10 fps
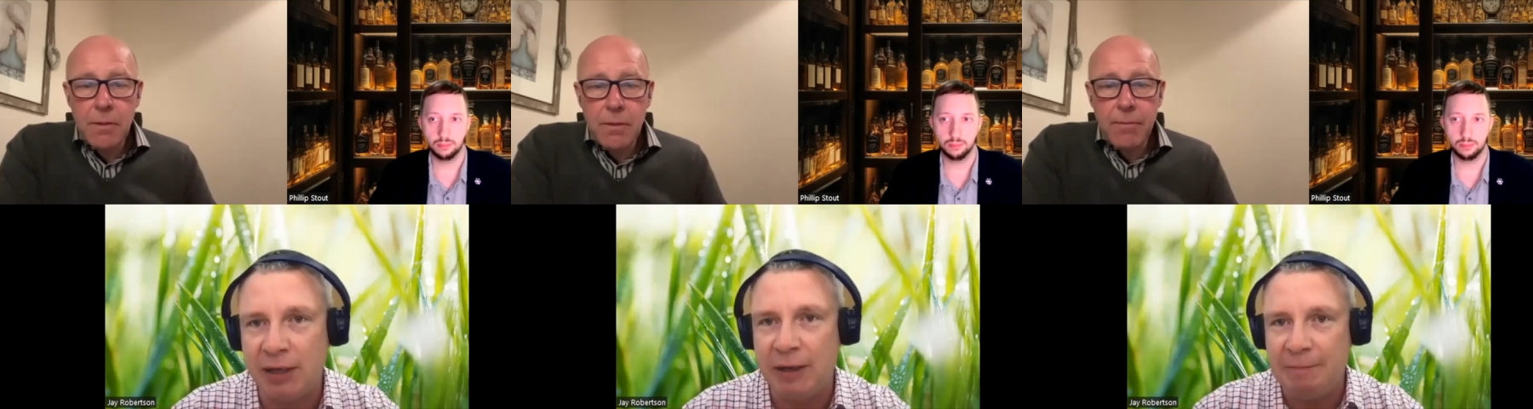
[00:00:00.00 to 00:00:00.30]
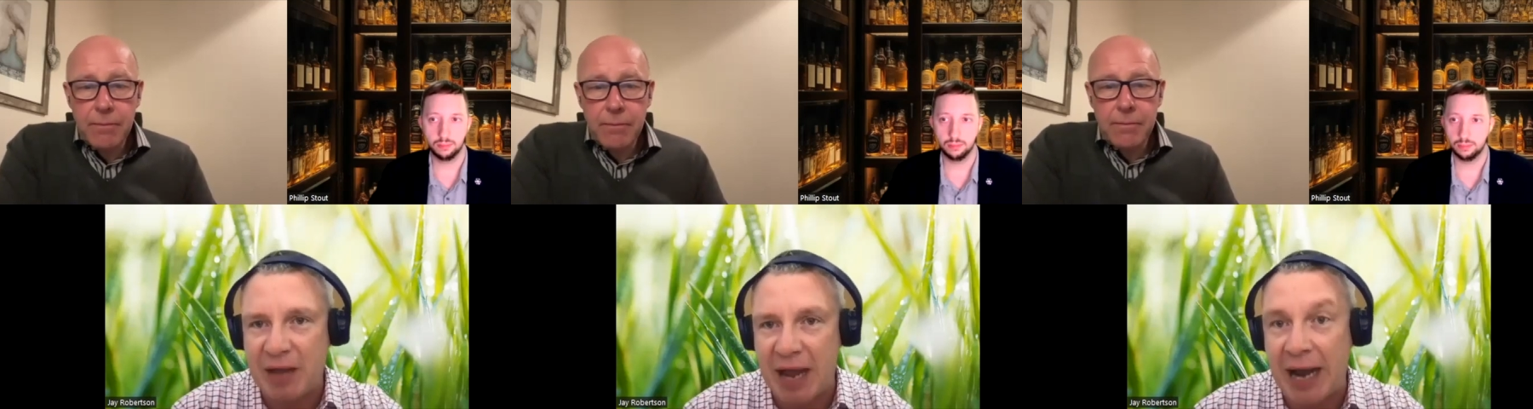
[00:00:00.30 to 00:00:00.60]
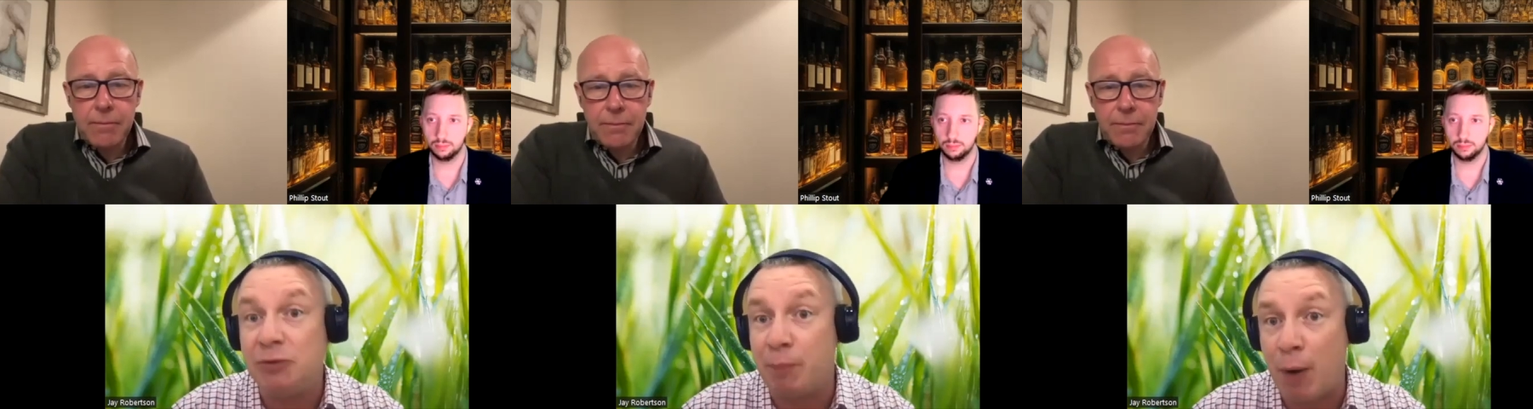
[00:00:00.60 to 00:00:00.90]
Speaker 1: house
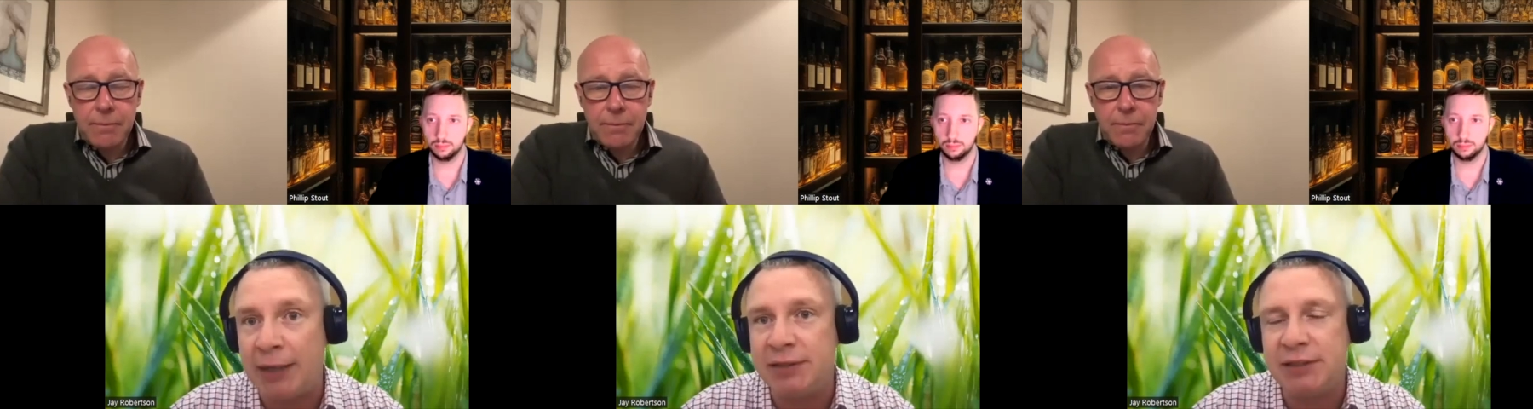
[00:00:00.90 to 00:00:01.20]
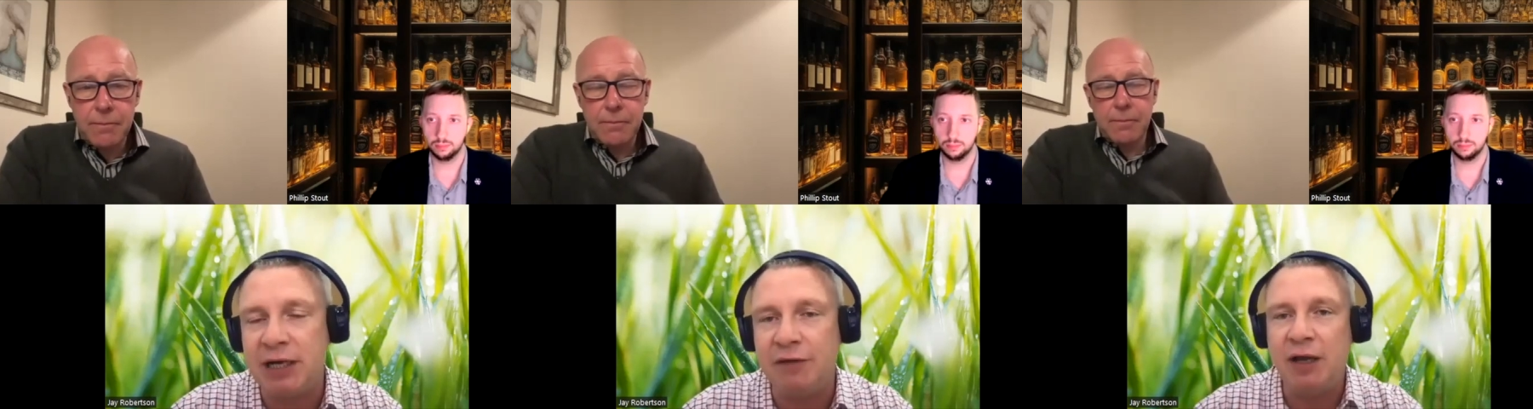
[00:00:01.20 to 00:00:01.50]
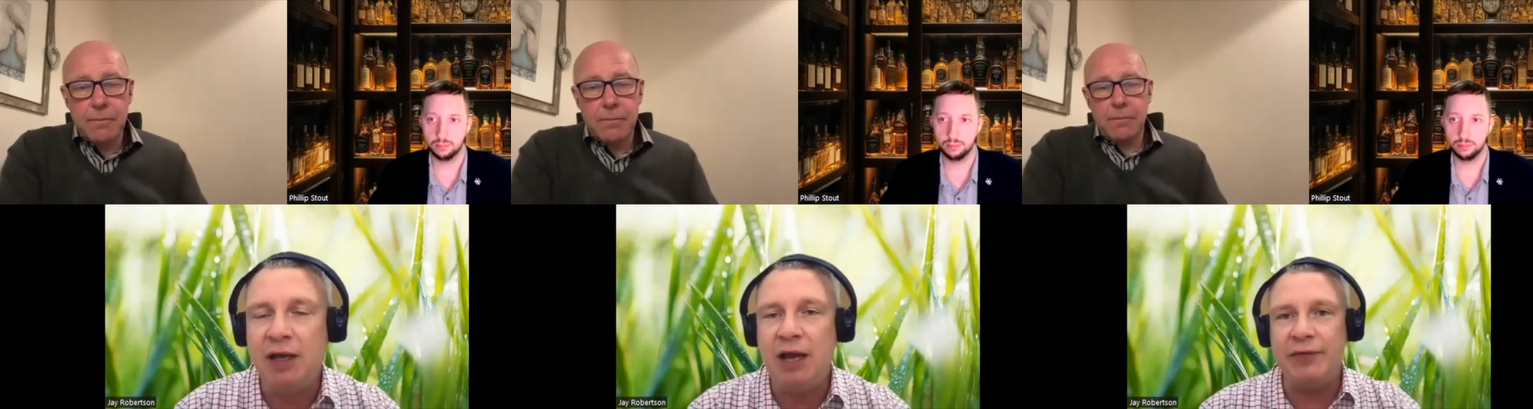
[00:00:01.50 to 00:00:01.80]
brand stuff
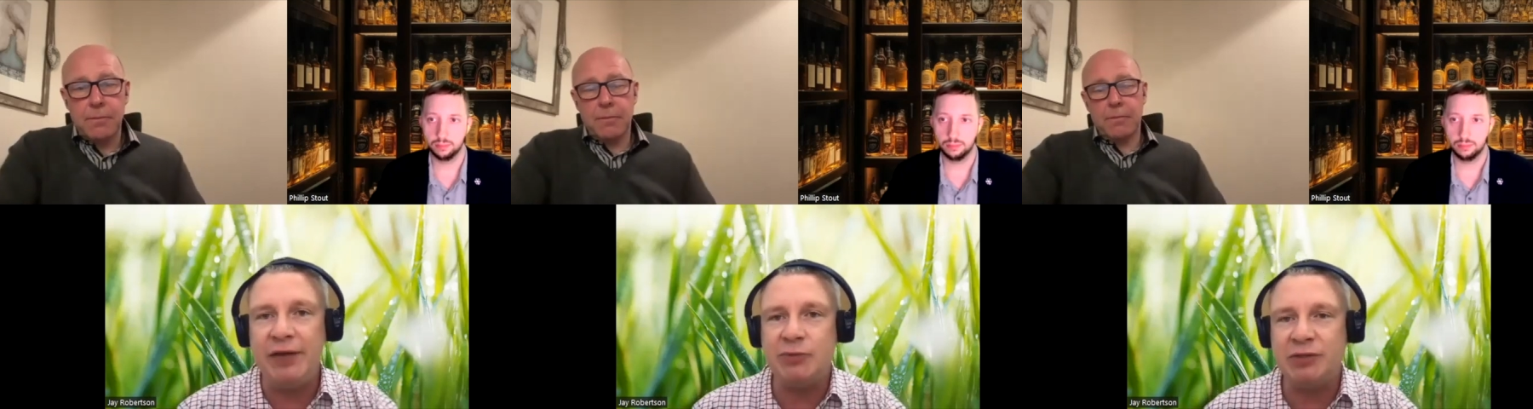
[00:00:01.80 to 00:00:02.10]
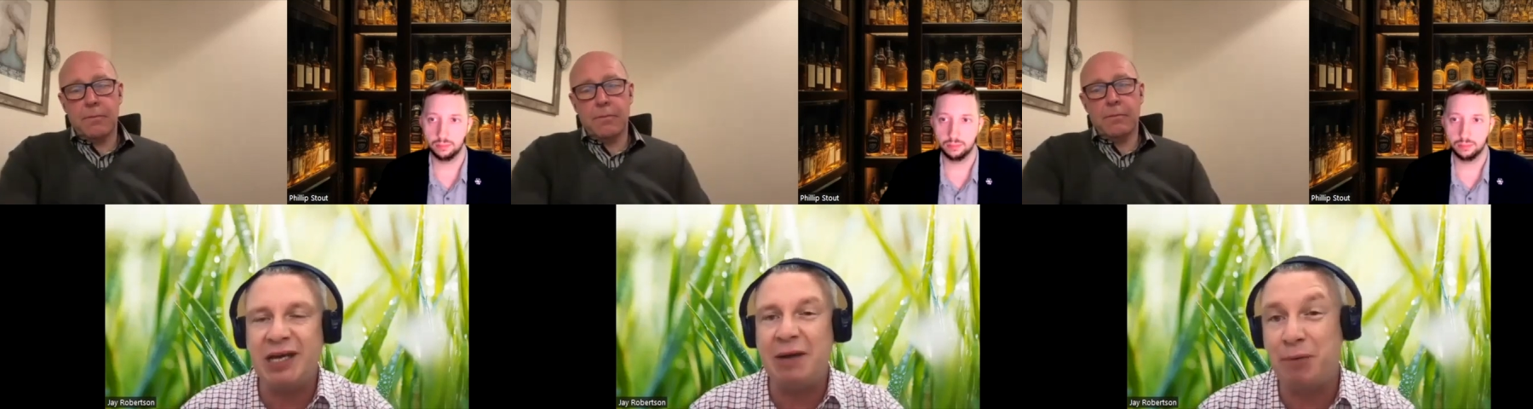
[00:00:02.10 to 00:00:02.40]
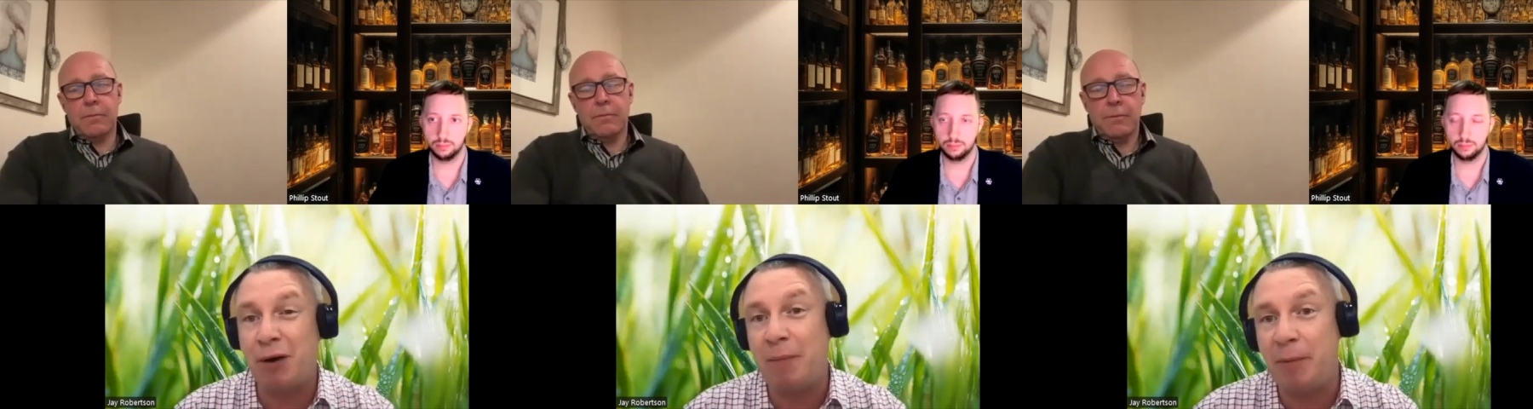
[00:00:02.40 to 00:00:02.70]
and these ones here probably